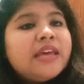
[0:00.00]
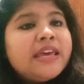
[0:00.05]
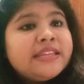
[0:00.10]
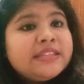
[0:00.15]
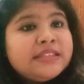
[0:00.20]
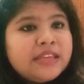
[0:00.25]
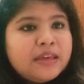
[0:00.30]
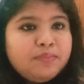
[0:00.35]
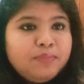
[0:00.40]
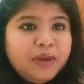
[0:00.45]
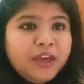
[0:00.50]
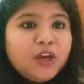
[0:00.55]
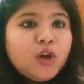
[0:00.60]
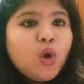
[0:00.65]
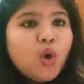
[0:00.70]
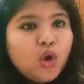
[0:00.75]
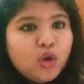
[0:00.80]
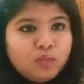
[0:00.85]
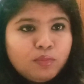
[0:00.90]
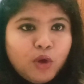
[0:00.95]
SAP
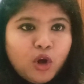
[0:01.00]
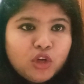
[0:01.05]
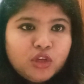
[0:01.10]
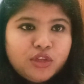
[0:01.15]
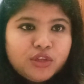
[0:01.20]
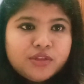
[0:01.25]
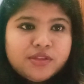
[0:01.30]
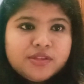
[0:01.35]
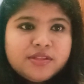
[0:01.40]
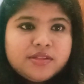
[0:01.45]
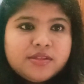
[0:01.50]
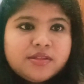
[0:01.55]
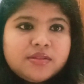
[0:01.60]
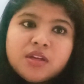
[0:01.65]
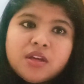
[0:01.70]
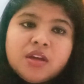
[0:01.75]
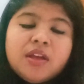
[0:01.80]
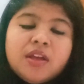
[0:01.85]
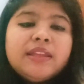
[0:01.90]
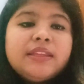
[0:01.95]
core modules.
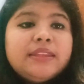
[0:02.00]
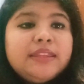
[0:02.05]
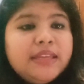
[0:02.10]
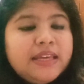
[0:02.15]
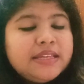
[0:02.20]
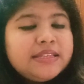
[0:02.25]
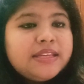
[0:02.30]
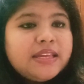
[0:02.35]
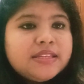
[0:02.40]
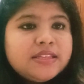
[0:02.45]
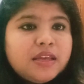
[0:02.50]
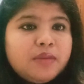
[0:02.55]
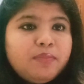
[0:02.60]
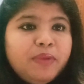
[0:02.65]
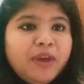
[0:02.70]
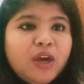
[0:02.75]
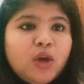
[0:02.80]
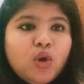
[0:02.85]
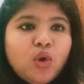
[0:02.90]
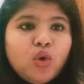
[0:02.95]
These
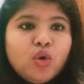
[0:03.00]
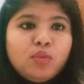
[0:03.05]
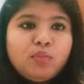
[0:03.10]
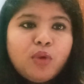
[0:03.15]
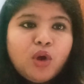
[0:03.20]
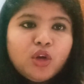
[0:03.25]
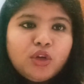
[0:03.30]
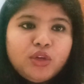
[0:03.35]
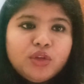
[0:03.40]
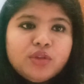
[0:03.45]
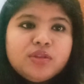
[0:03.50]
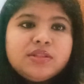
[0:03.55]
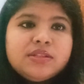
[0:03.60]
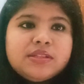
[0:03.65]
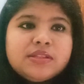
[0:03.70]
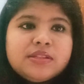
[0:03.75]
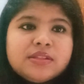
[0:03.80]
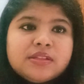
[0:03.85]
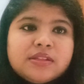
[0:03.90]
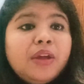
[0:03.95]
SAP core
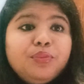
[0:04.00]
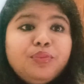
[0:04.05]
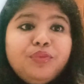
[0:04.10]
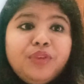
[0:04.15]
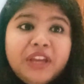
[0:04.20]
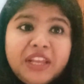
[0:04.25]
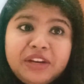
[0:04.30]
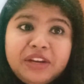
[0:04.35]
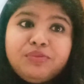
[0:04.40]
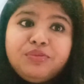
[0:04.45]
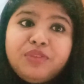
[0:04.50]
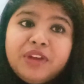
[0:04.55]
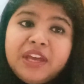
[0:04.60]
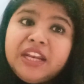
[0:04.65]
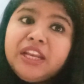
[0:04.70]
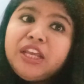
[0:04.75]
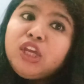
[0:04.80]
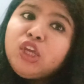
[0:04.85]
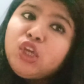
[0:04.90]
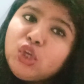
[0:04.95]
modules are
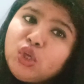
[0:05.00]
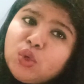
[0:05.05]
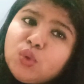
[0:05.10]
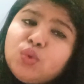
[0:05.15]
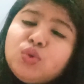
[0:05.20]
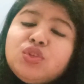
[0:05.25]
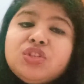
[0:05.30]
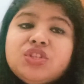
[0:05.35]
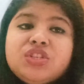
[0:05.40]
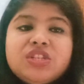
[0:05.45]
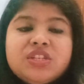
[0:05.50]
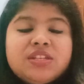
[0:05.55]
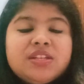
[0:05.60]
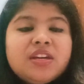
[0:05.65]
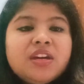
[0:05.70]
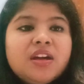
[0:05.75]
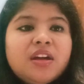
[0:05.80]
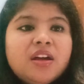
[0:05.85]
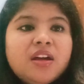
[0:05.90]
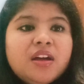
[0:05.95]
very huge
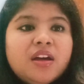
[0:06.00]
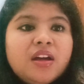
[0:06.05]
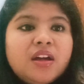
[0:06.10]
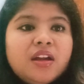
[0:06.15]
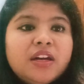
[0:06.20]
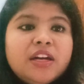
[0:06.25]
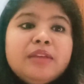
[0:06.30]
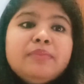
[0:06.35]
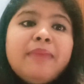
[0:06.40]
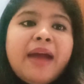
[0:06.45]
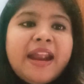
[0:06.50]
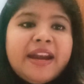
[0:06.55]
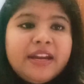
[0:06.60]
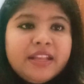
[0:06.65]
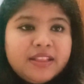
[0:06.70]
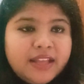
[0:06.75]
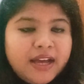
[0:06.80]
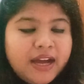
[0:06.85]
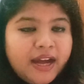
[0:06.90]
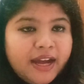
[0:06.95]
demand
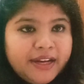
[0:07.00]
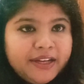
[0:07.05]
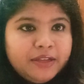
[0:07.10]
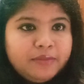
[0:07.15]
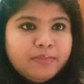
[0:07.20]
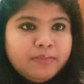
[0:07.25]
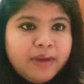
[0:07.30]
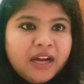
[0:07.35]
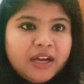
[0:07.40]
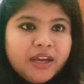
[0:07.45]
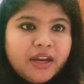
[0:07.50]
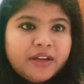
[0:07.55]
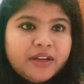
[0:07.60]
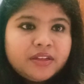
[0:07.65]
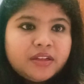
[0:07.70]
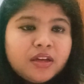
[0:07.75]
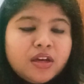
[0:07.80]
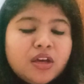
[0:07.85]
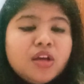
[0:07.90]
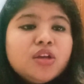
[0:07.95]
in the IT
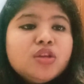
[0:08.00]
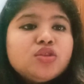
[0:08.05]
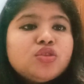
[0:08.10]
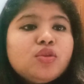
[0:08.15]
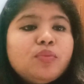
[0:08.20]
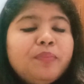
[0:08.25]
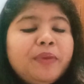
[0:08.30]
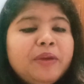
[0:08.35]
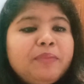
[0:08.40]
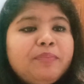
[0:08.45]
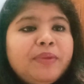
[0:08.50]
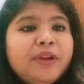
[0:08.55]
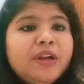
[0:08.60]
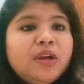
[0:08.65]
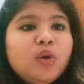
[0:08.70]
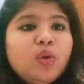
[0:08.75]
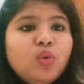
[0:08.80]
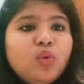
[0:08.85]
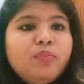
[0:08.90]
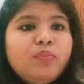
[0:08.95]
market. So people
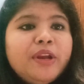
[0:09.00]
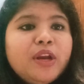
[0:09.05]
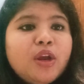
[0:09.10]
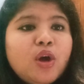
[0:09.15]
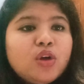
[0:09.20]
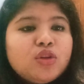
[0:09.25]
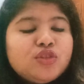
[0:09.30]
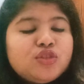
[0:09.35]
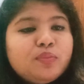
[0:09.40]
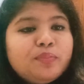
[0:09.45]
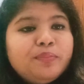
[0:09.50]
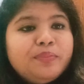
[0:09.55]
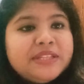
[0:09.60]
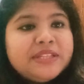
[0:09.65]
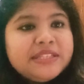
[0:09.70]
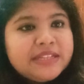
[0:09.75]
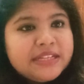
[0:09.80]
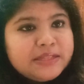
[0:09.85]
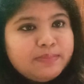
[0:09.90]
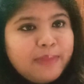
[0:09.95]
who belongs to
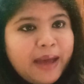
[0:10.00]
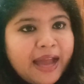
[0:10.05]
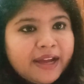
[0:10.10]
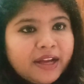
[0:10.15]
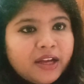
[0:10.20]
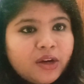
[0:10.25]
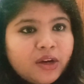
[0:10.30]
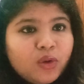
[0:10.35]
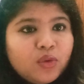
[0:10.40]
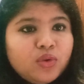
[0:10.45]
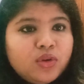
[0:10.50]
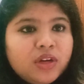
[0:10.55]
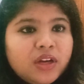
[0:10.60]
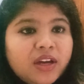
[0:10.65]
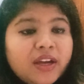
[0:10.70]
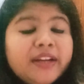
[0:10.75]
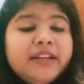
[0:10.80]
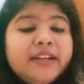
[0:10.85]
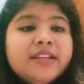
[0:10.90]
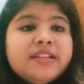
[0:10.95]
business background,
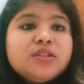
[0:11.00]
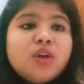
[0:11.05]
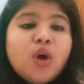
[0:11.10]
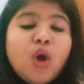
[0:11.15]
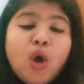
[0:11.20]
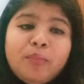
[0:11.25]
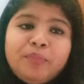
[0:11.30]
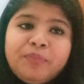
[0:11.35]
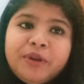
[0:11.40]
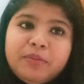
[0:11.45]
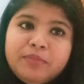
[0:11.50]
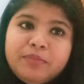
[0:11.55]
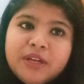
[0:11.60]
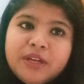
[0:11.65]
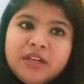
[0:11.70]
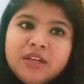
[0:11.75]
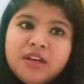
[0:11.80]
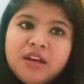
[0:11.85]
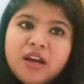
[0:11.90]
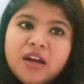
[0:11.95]
it is
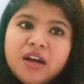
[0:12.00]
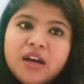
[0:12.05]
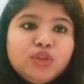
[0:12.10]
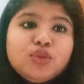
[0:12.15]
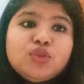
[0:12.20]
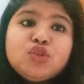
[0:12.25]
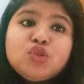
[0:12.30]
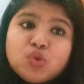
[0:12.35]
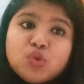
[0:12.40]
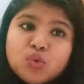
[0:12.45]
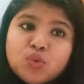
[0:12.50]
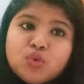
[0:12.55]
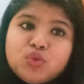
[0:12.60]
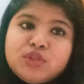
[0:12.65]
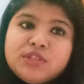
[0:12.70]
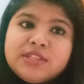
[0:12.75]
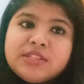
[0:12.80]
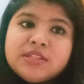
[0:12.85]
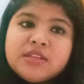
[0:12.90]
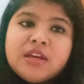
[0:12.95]
optable to
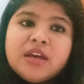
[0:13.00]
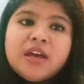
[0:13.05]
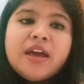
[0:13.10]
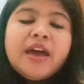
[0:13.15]
choose